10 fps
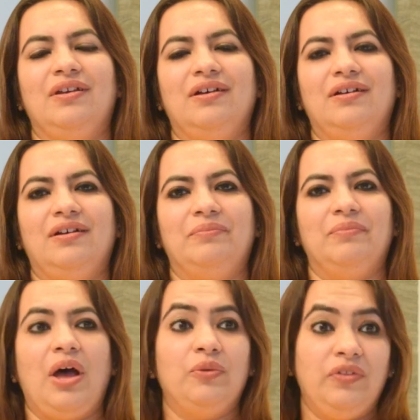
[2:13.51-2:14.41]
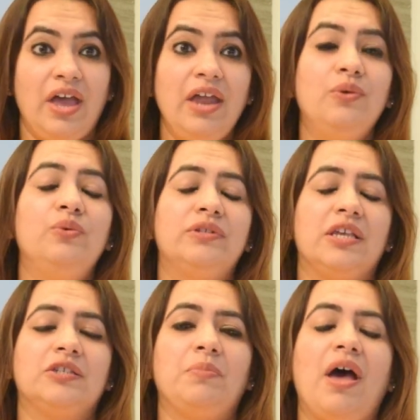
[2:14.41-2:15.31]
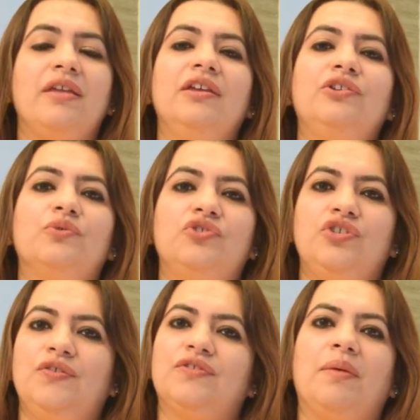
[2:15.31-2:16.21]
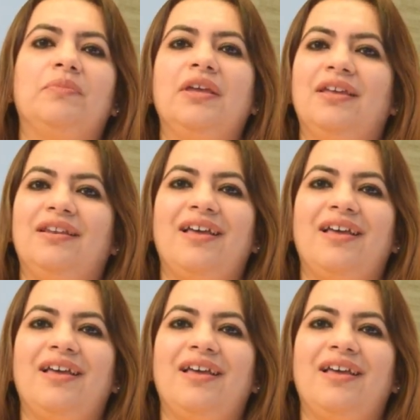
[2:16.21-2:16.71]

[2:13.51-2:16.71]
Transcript: out there who is aspiring to achieve something in